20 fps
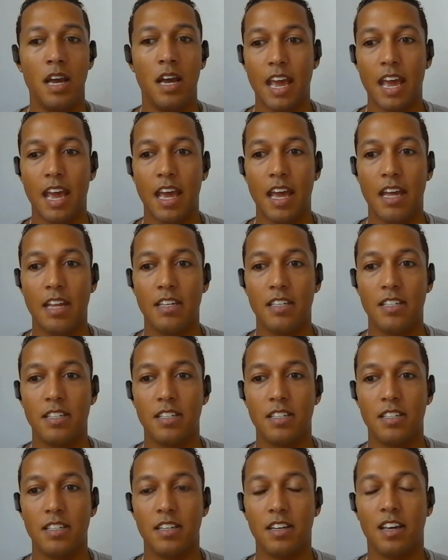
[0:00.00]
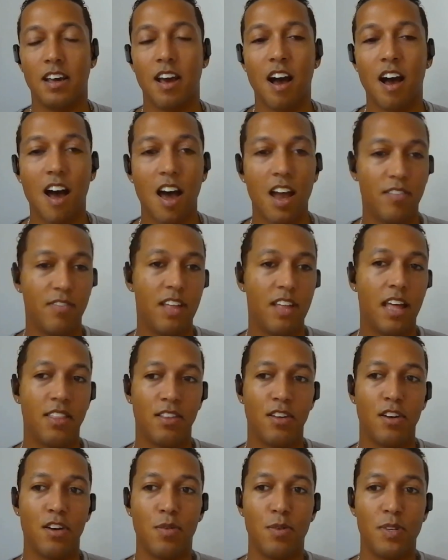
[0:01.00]
And the con of that,
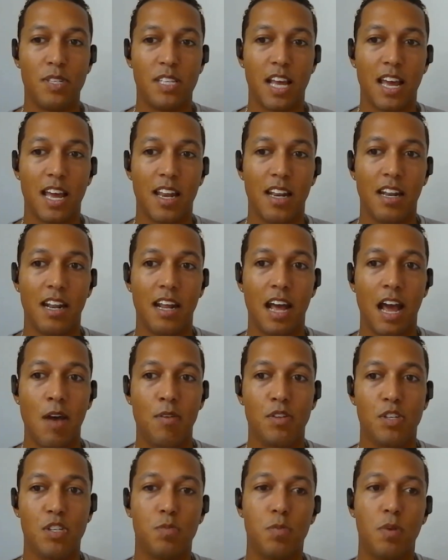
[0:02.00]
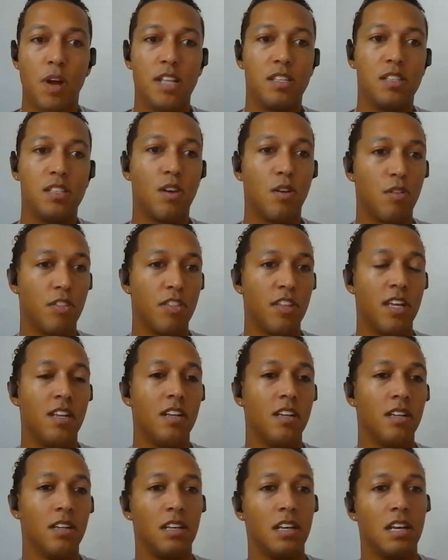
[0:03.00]
though, was that I was spread so
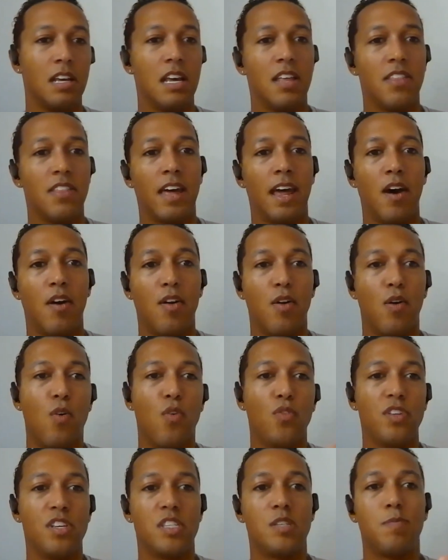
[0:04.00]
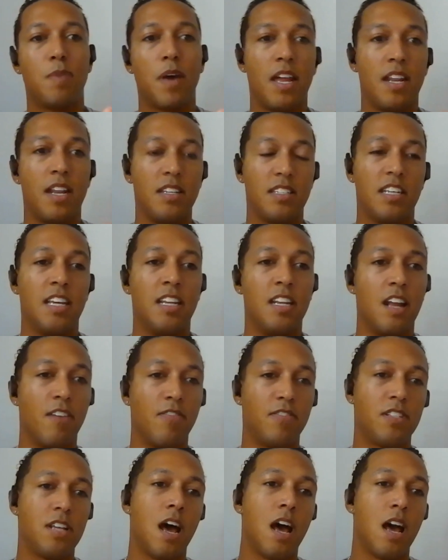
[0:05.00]
thin that I would only spend
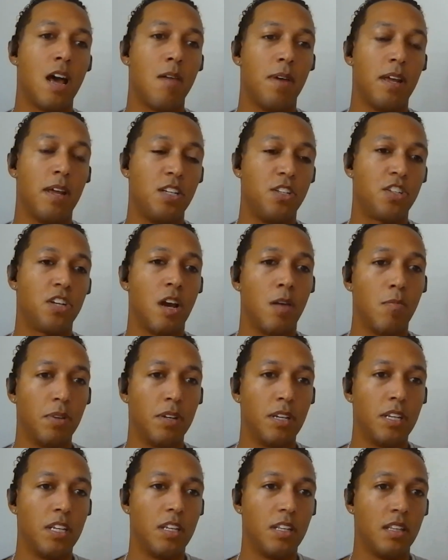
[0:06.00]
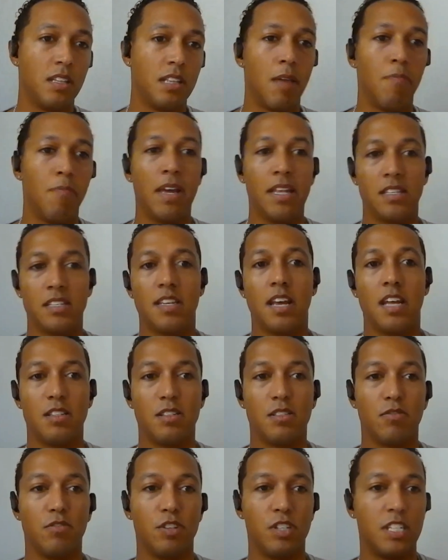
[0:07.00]
enough time at each company that made
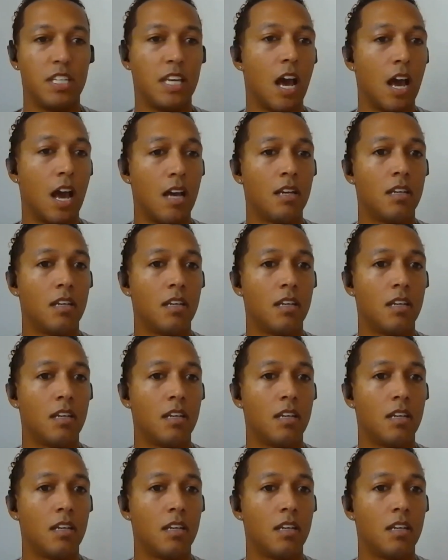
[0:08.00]
sense for TI,